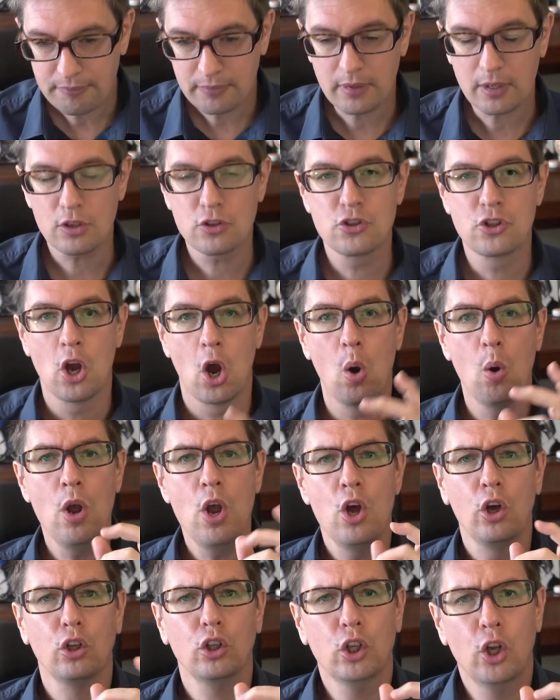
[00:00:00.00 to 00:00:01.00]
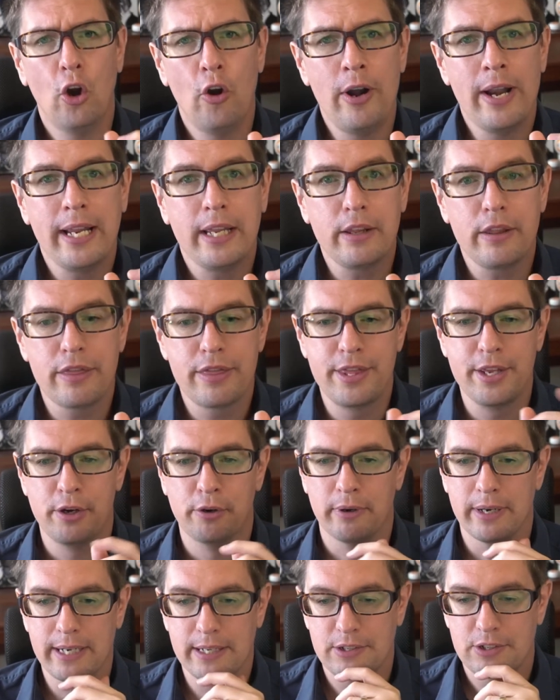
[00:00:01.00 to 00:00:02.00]
So, learning
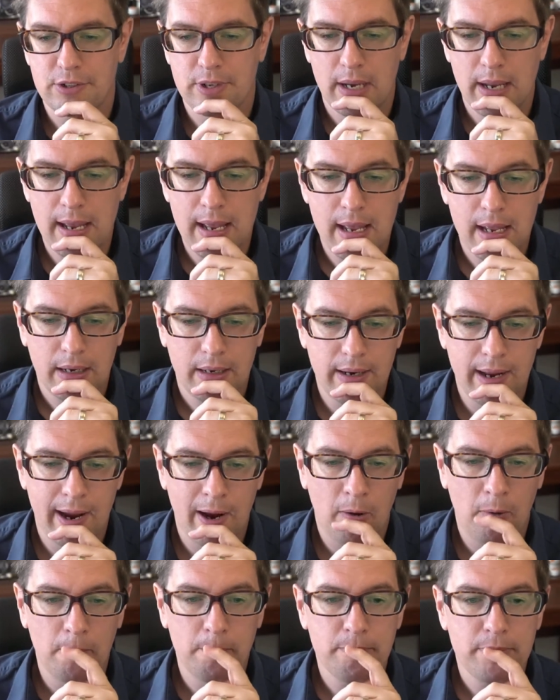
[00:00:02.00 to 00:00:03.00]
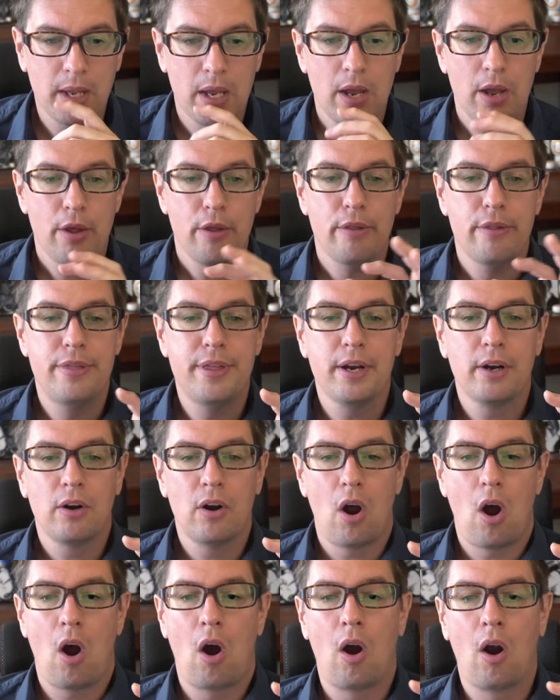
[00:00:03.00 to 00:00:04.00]
theories. Now, there
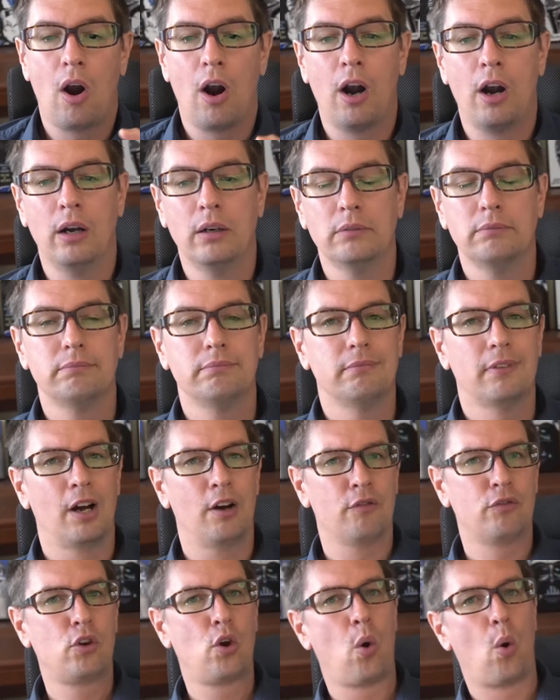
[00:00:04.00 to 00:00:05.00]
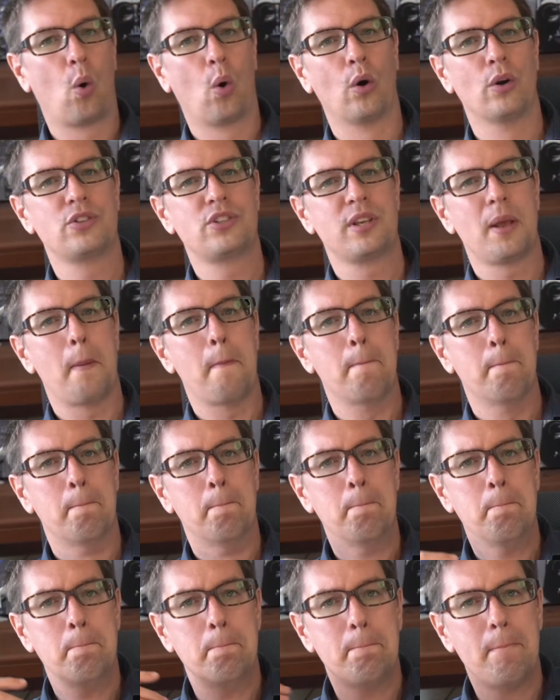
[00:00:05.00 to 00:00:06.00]
are, of course,
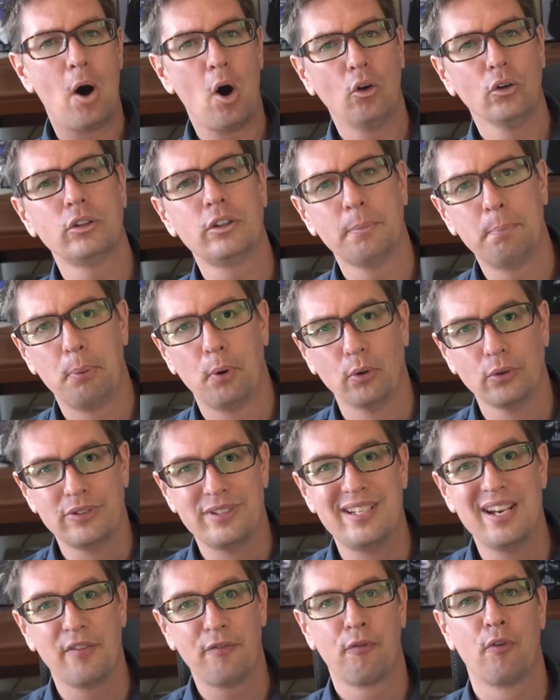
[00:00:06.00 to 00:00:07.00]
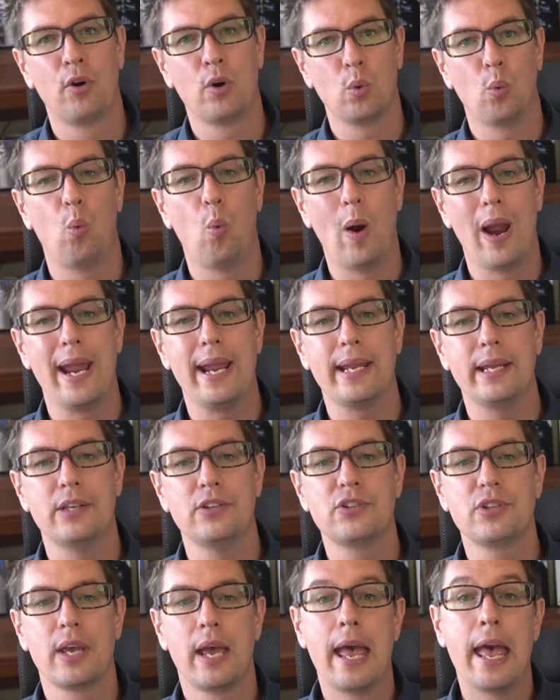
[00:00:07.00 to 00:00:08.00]
multiple different
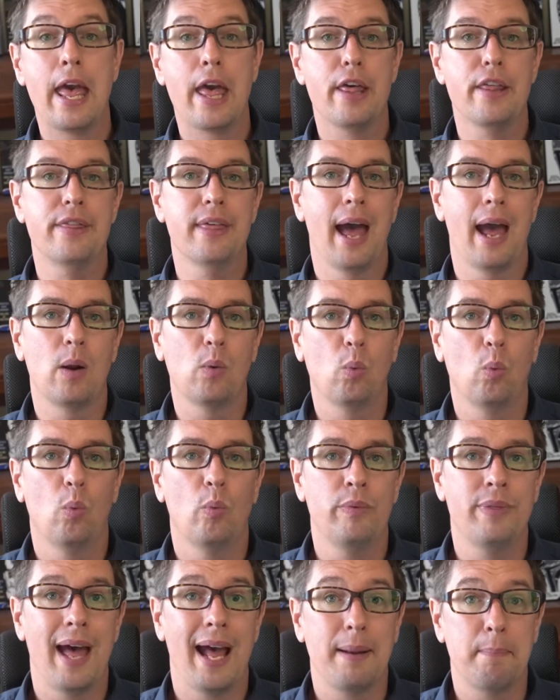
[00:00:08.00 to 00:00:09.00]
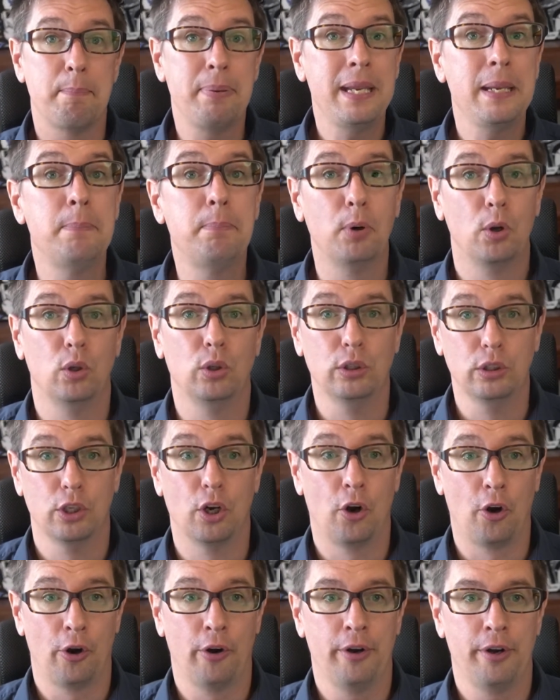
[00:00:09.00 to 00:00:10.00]
ways that people
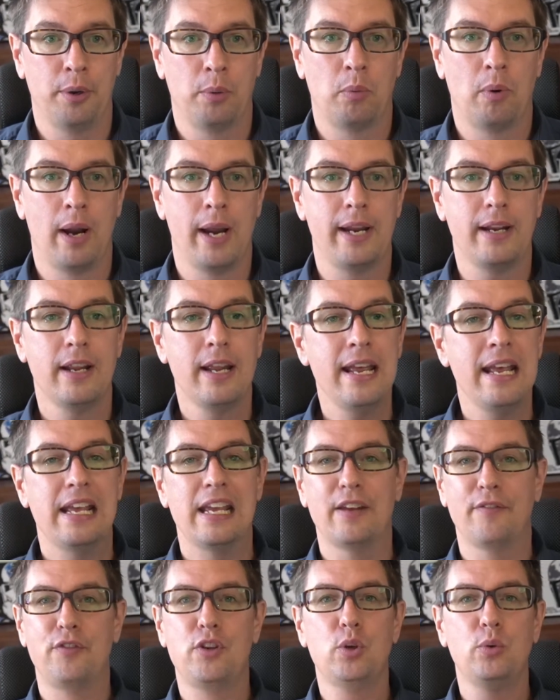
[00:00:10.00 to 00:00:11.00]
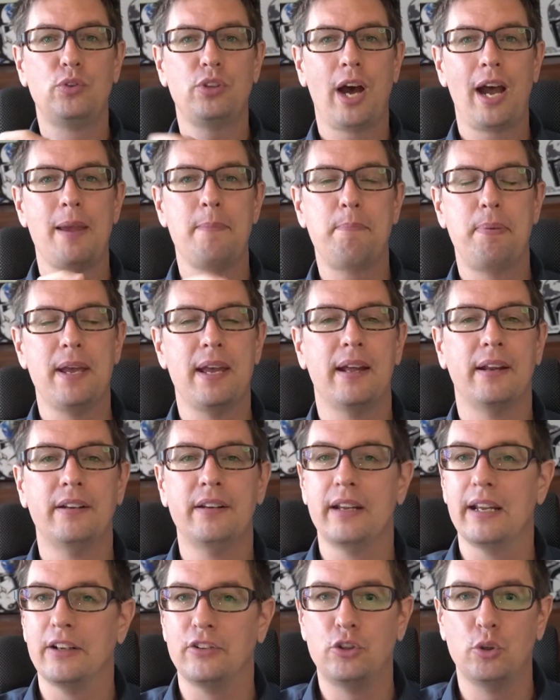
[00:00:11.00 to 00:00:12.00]
learn, right? If you type in
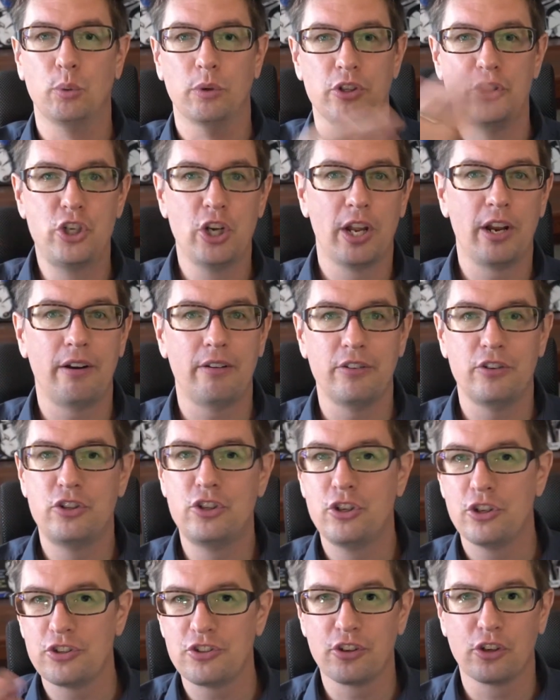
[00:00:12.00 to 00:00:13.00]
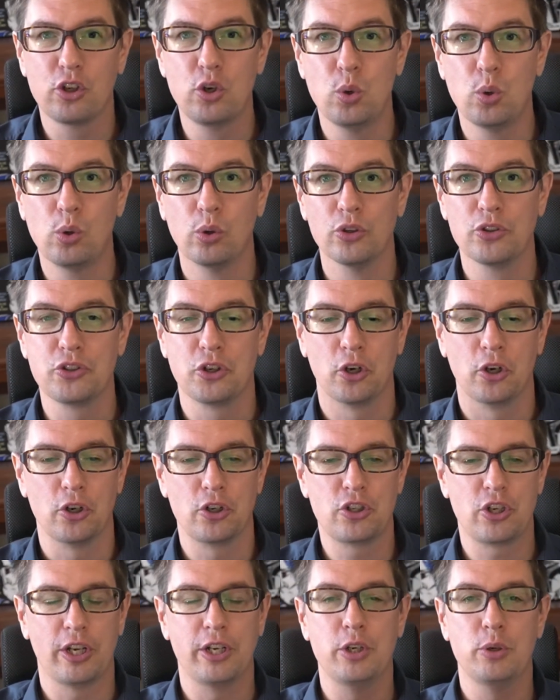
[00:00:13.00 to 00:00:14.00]
into just a Google search
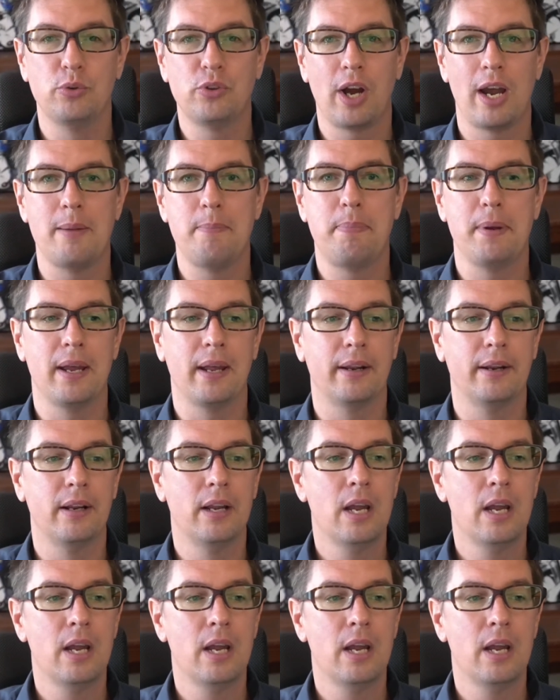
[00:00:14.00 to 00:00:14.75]
and you type in